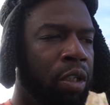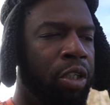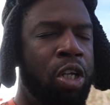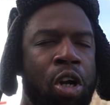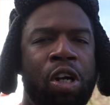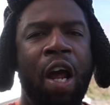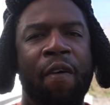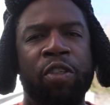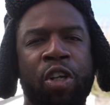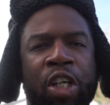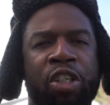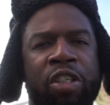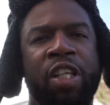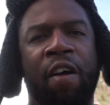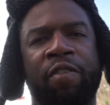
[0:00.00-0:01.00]
You don't ever
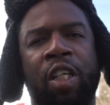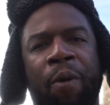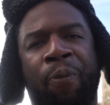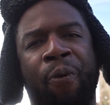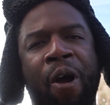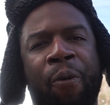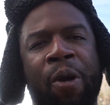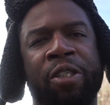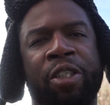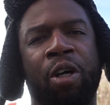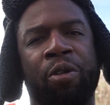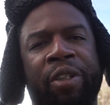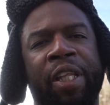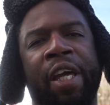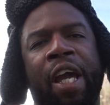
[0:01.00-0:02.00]
stretch yourself to the point where you're
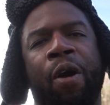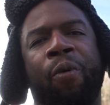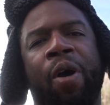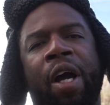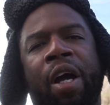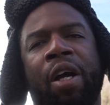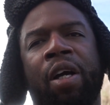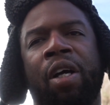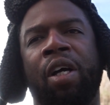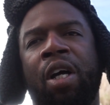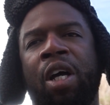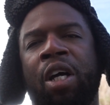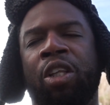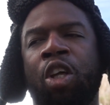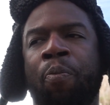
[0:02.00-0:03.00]
so thin where
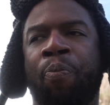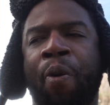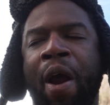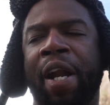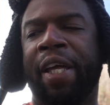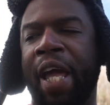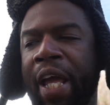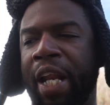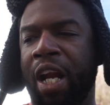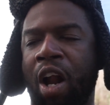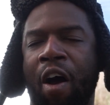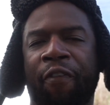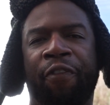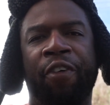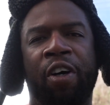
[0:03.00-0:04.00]
you predicated
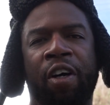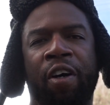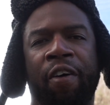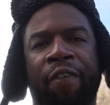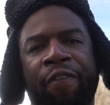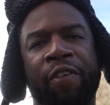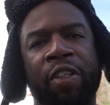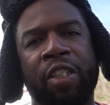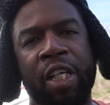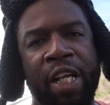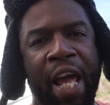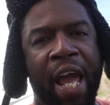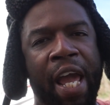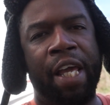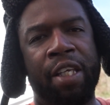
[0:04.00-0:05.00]
off of
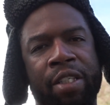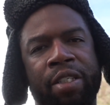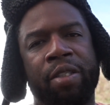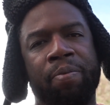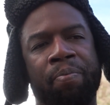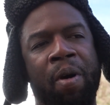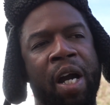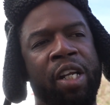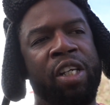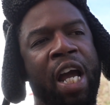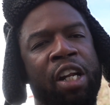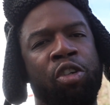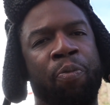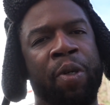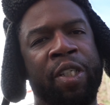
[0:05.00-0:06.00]
today's money. You
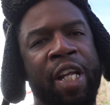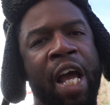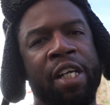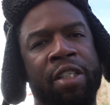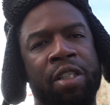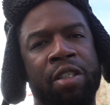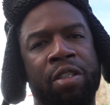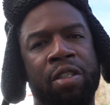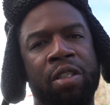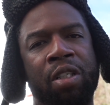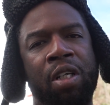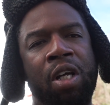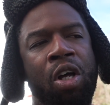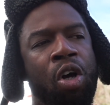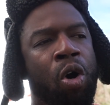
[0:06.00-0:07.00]
got to do projections
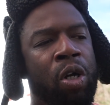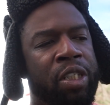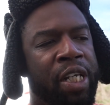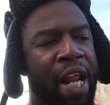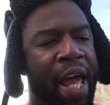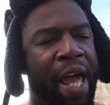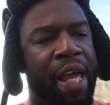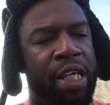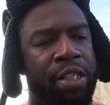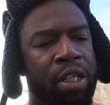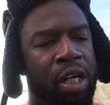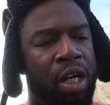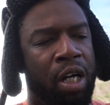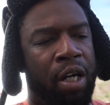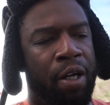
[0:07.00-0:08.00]
or today's
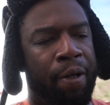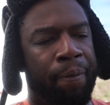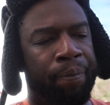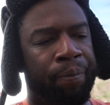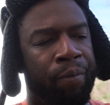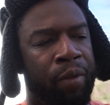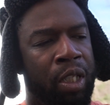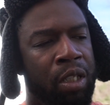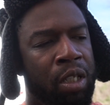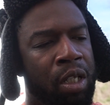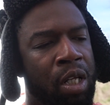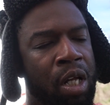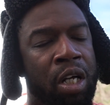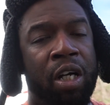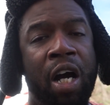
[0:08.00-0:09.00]
um,
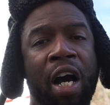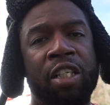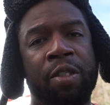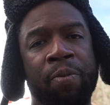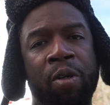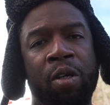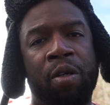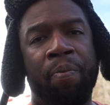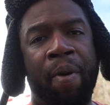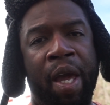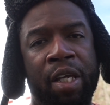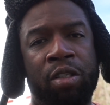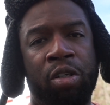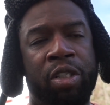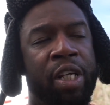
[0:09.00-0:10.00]
customer
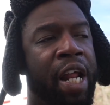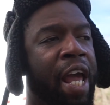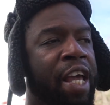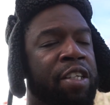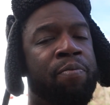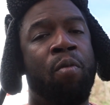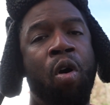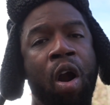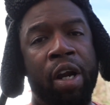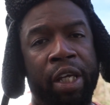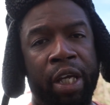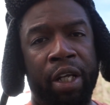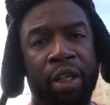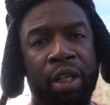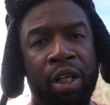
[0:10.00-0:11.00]
base or today's
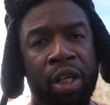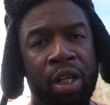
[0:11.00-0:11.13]
market,